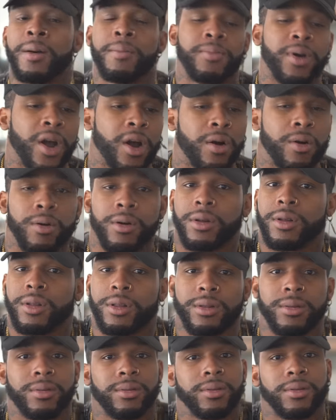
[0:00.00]
Bro,
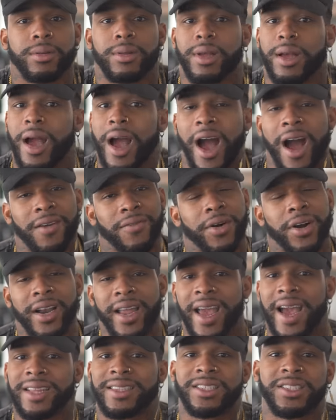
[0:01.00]
I've
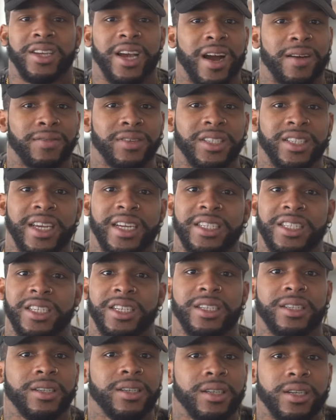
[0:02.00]
already had this
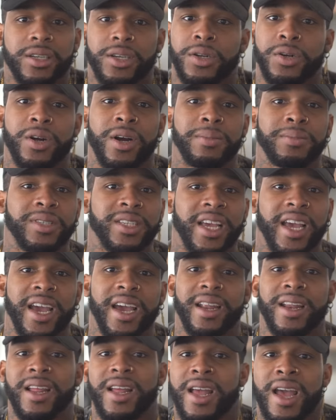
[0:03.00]
conversation, you know what I'm
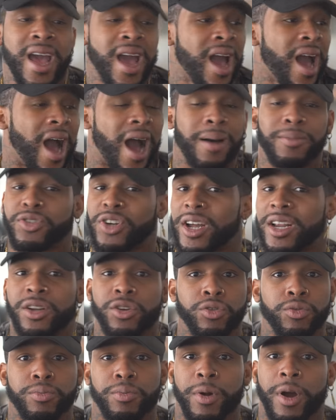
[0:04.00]
saying? I'm
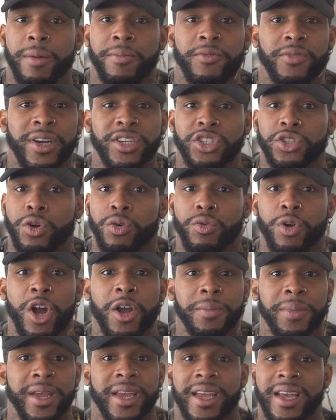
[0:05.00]
trying to do professional
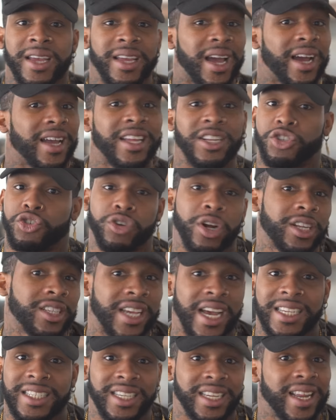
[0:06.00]
rugby. I get drug
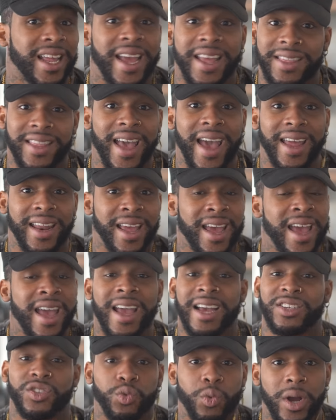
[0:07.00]
tested in that
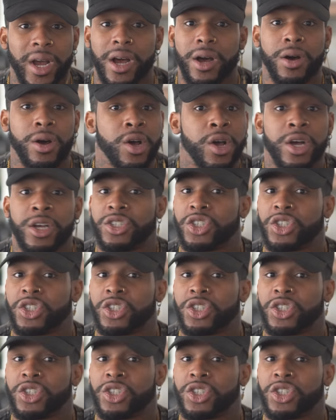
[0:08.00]
as well.